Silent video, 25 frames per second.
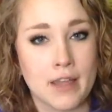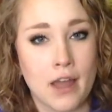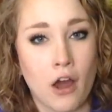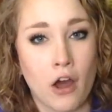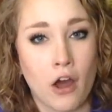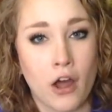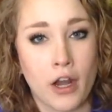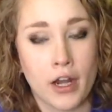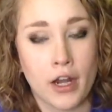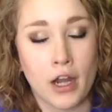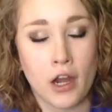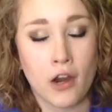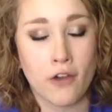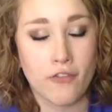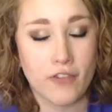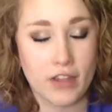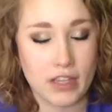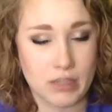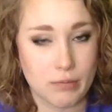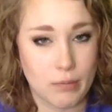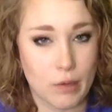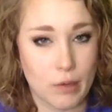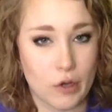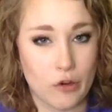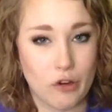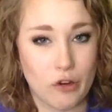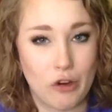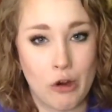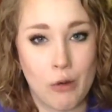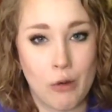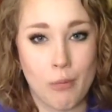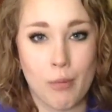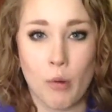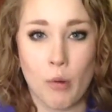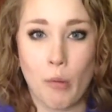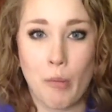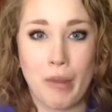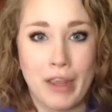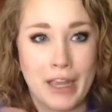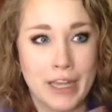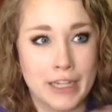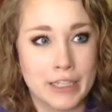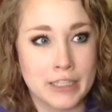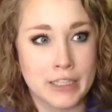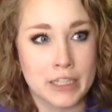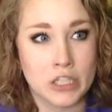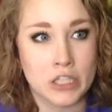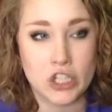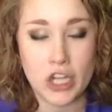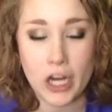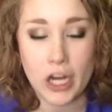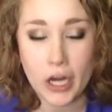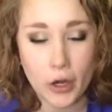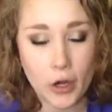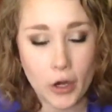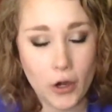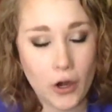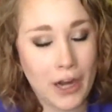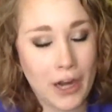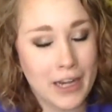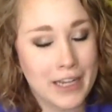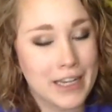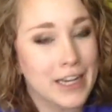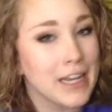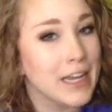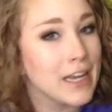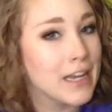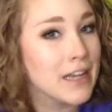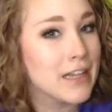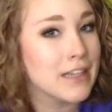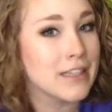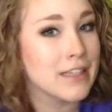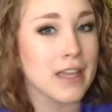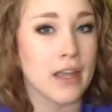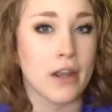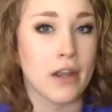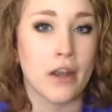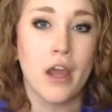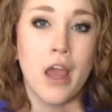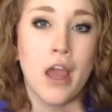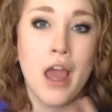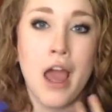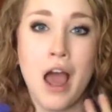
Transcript: on our Facebook group and we get to share ideas and